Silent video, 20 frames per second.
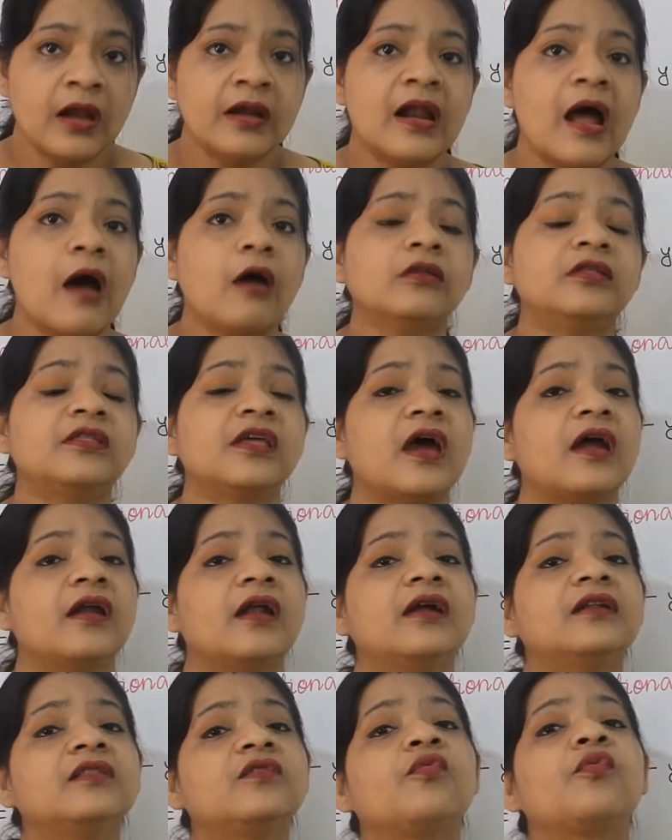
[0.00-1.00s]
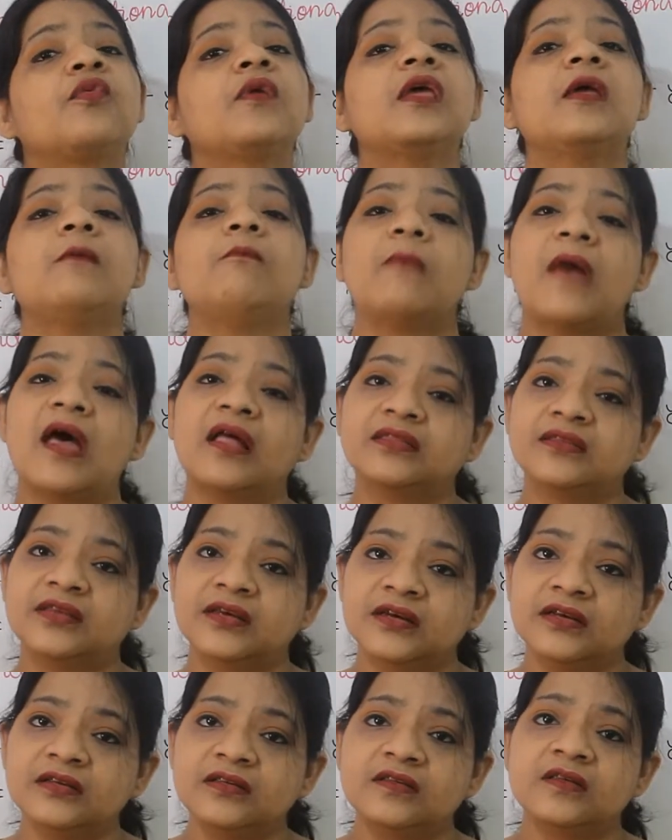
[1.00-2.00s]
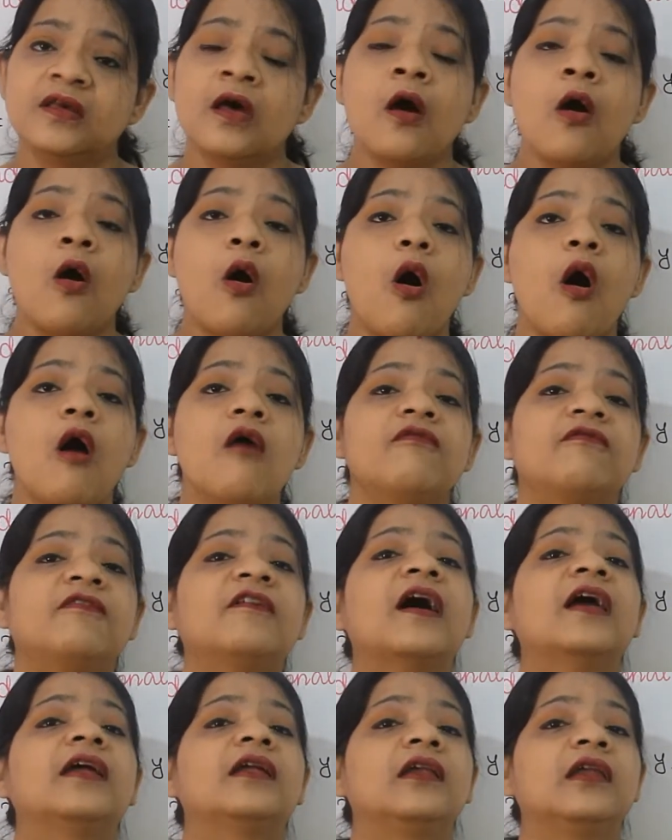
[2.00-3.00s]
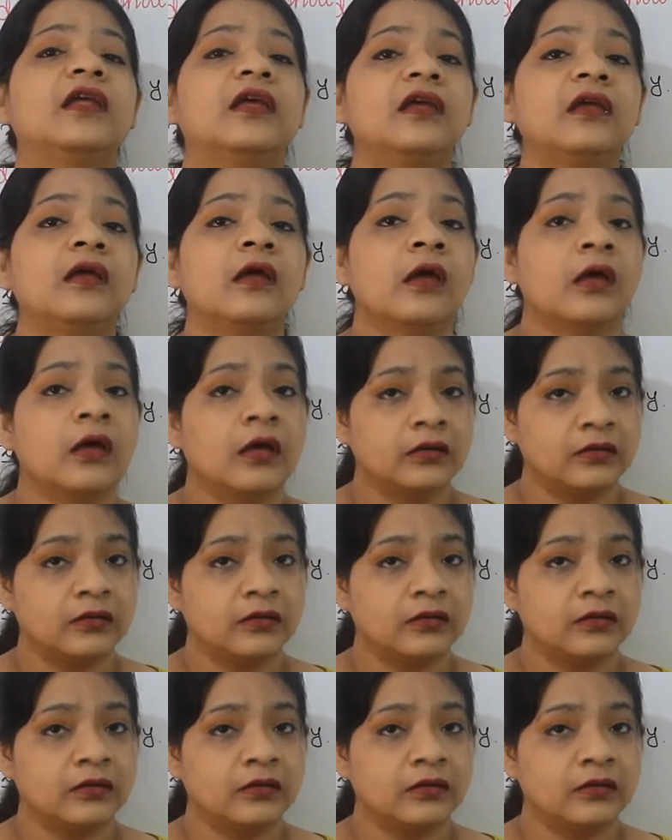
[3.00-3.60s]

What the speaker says: Now there are three methods of finding